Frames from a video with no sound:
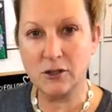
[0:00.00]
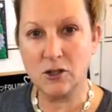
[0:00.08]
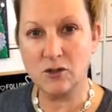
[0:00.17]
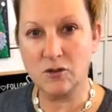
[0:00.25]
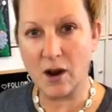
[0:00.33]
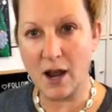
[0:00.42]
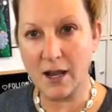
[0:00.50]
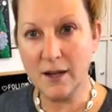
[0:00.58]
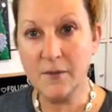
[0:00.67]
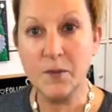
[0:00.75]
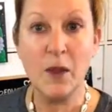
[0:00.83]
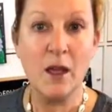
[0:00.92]
to dry
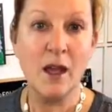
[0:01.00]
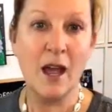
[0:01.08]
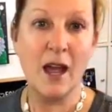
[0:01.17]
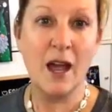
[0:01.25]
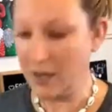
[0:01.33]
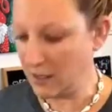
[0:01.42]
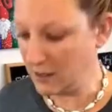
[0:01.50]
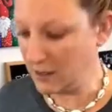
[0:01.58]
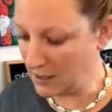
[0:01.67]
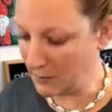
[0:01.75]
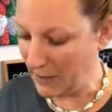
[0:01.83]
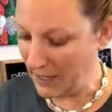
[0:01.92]
and then did
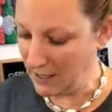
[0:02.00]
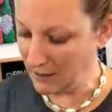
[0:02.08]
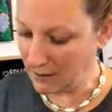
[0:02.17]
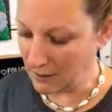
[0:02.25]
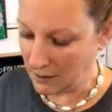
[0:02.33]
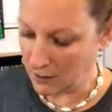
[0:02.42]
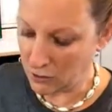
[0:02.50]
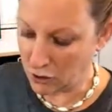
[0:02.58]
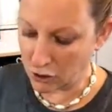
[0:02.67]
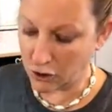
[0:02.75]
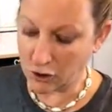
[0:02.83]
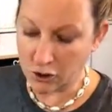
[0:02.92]
the paint
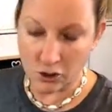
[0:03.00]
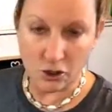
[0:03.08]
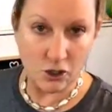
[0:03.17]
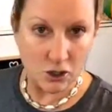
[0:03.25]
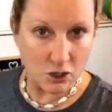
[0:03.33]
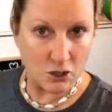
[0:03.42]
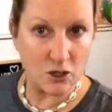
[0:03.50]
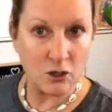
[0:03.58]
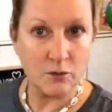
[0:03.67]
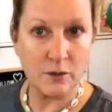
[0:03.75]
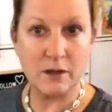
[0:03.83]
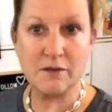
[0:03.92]

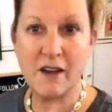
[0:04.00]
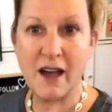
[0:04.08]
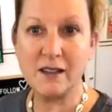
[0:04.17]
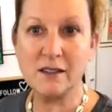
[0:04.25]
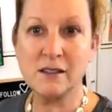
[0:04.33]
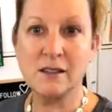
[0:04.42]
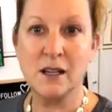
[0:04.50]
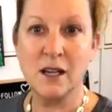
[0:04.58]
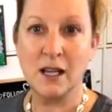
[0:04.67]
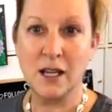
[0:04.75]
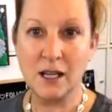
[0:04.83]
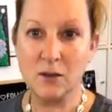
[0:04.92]
really fast,
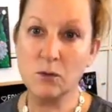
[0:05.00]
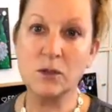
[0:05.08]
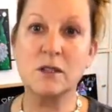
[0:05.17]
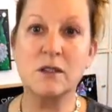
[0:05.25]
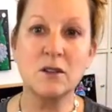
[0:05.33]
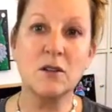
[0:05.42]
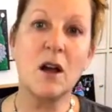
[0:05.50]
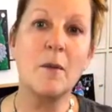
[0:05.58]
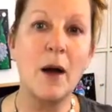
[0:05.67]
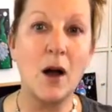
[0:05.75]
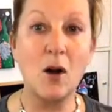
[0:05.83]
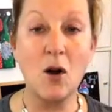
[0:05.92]
it would still come
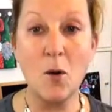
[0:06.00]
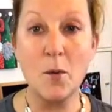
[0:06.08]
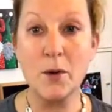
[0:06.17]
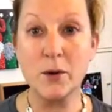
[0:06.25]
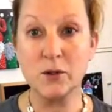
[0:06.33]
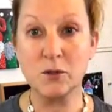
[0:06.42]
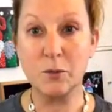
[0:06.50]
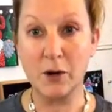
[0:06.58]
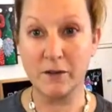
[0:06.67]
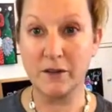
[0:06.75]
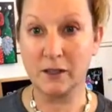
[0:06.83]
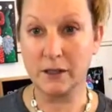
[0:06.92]
out almost
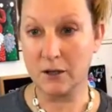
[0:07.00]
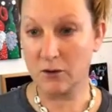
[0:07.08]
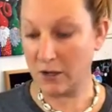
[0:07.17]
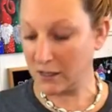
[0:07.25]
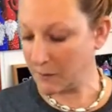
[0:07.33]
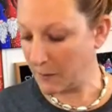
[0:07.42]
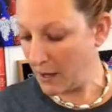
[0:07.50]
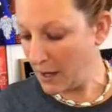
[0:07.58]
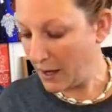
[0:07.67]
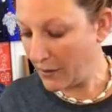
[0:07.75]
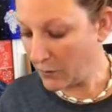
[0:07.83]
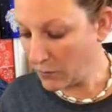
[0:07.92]
perfectly crisp.
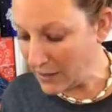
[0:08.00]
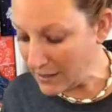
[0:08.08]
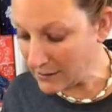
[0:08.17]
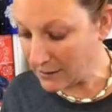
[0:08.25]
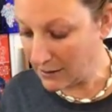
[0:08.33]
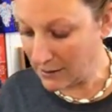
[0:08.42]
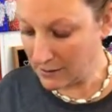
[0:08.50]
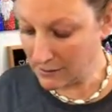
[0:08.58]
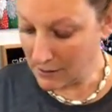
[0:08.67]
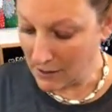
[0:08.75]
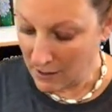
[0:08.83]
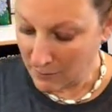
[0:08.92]
And the reason
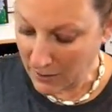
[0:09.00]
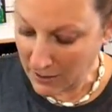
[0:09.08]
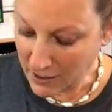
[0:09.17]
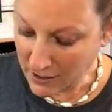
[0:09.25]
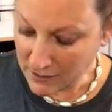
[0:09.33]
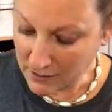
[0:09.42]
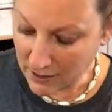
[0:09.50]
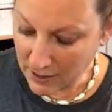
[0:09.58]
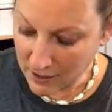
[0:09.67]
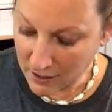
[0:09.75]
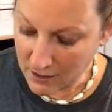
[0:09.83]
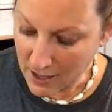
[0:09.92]
is because
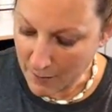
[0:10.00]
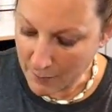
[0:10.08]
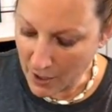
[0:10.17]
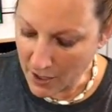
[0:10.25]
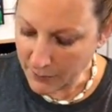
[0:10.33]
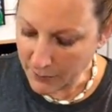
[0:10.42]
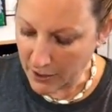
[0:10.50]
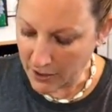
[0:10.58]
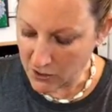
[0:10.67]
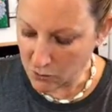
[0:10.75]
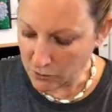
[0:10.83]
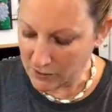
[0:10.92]
that Mod
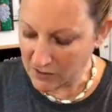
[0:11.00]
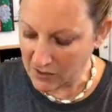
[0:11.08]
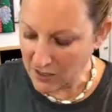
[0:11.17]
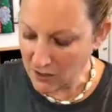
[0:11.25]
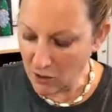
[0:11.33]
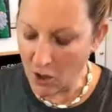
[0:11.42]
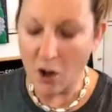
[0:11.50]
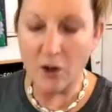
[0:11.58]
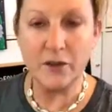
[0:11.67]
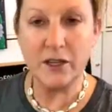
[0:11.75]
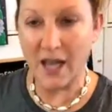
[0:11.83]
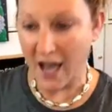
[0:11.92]
Podge would seal all
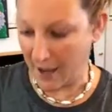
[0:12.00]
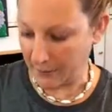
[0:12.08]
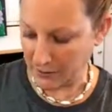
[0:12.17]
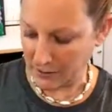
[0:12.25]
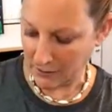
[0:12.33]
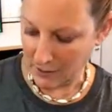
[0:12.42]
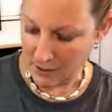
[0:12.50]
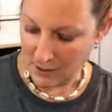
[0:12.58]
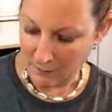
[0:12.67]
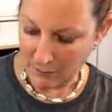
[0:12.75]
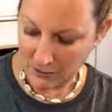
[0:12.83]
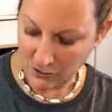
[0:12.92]
the gaps
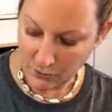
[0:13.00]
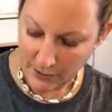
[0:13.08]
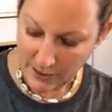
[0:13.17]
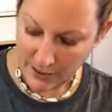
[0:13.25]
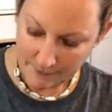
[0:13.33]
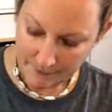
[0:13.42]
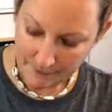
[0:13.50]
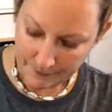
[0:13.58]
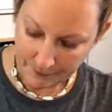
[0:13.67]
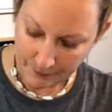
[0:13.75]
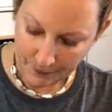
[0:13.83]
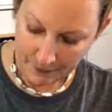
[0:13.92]
between
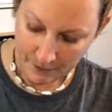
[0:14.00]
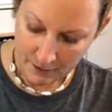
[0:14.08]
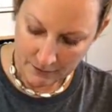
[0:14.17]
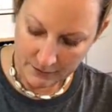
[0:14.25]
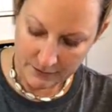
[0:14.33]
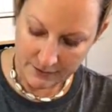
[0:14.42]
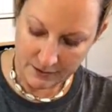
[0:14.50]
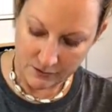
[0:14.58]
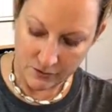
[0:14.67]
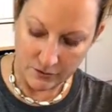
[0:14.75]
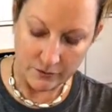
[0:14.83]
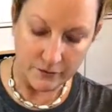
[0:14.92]
the
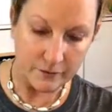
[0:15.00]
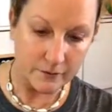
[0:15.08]
stencil